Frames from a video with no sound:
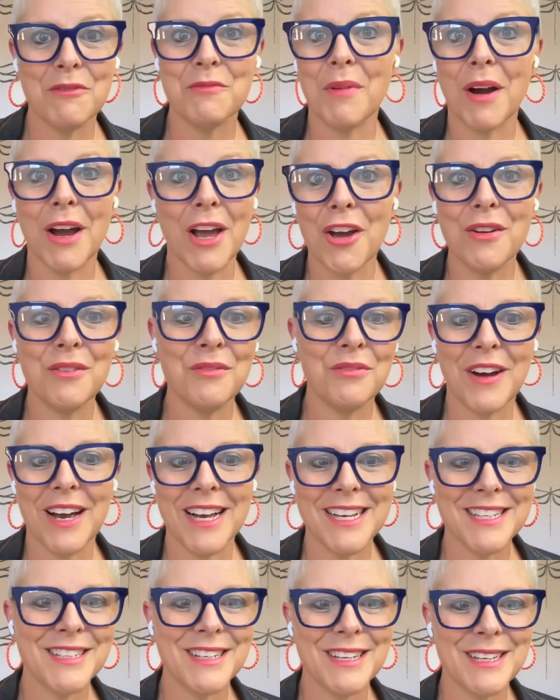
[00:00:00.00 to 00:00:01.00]
my own
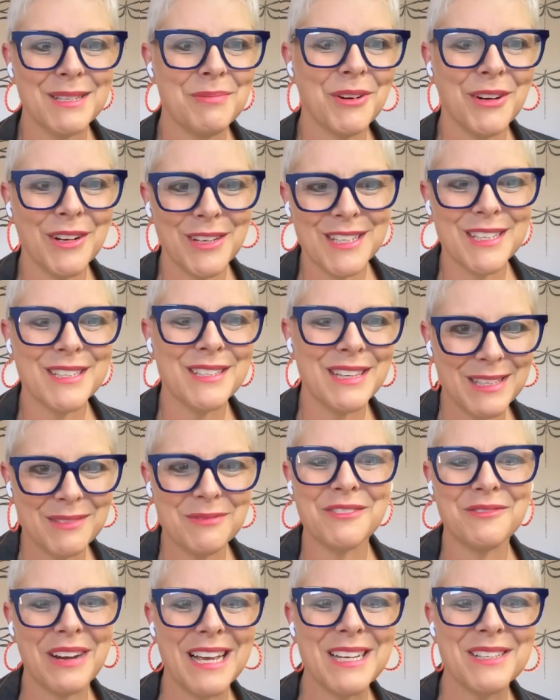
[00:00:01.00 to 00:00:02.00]
fasting experiences
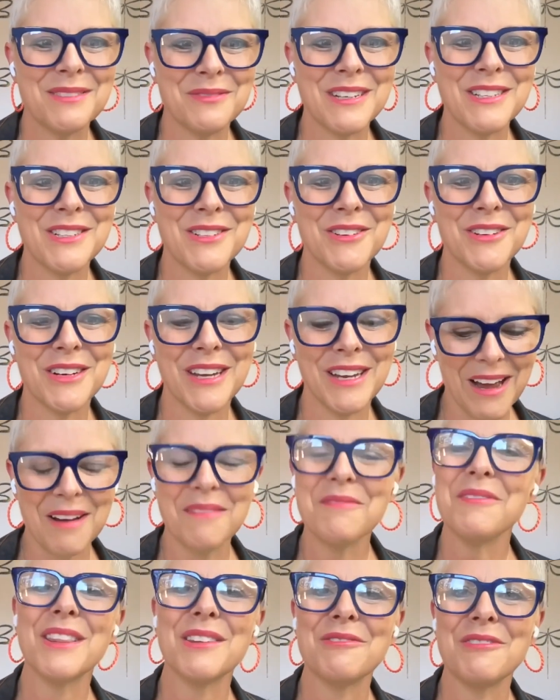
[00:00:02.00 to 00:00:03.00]
as we're talking
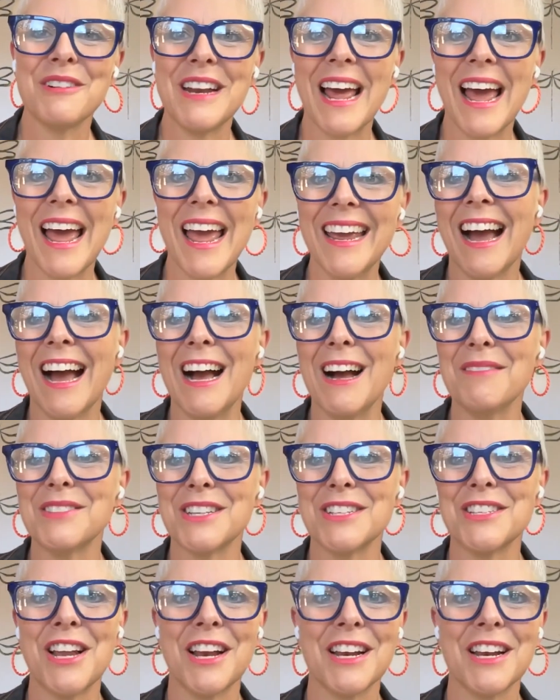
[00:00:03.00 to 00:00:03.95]
with Renee. So it's certainly